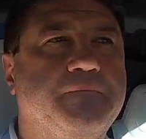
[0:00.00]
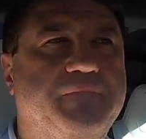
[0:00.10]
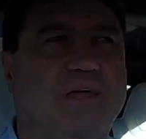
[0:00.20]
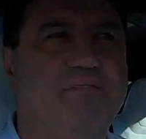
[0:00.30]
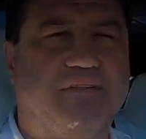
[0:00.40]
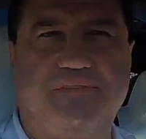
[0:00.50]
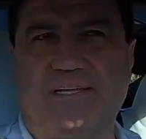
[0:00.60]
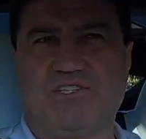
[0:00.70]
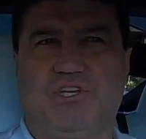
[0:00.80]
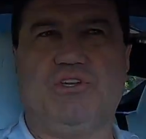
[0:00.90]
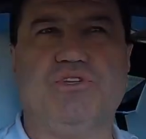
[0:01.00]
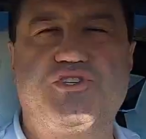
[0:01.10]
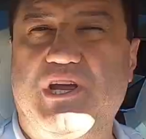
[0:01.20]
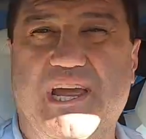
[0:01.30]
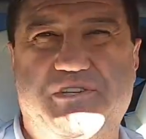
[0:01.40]
that's a huge
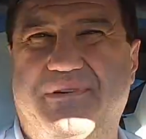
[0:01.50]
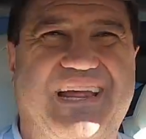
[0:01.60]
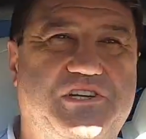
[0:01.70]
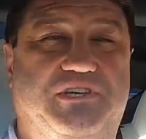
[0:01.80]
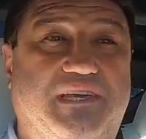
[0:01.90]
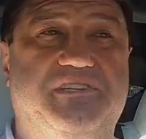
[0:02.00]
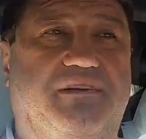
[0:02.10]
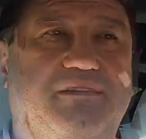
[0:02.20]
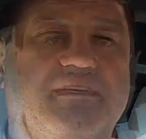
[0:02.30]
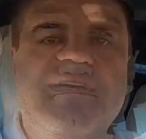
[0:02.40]
change, but it actually isn't.